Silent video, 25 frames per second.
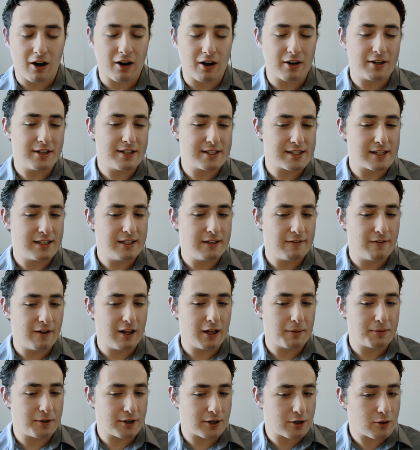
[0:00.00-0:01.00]
artists can
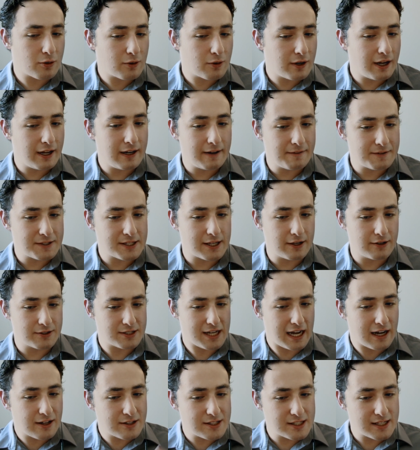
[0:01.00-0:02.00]
develop their creative skills
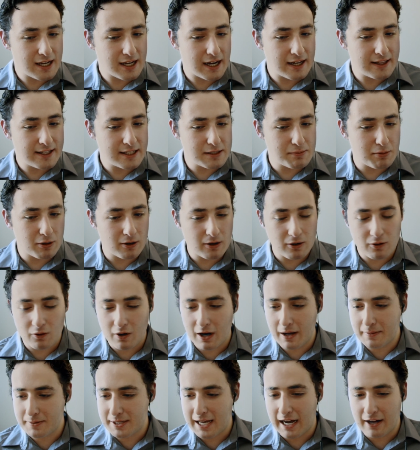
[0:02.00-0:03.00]
outside these
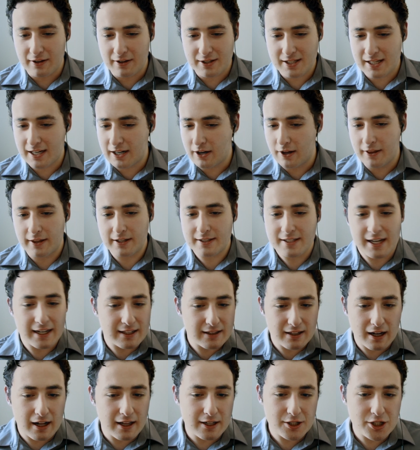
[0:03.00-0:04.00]
programs, outside all the
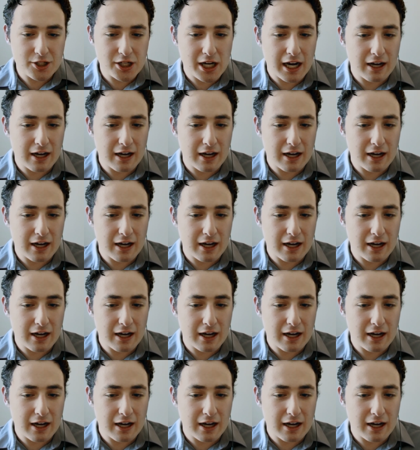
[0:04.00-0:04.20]
technology?